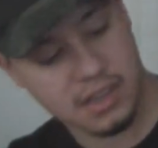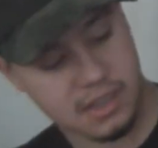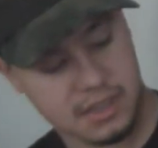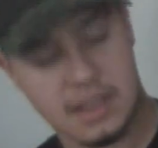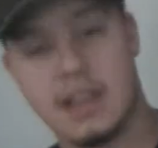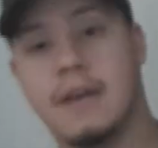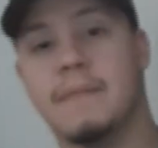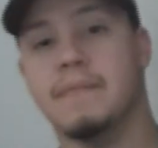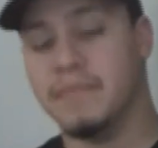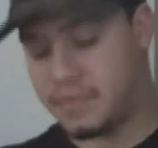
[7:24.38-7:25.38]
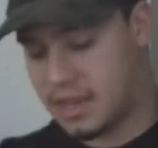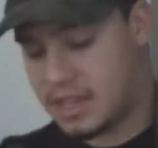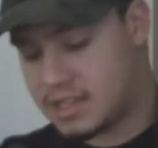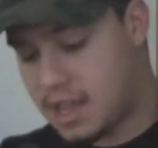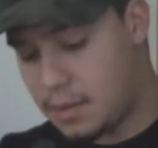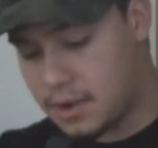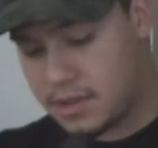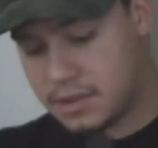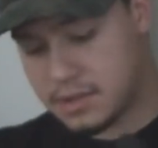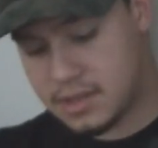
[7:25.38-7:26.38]
It's got one
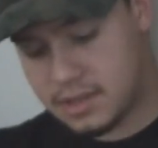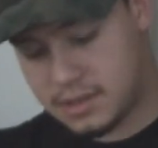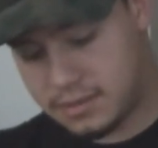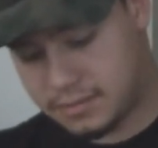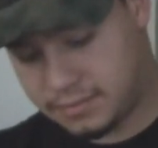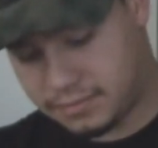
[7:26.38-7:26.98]
of those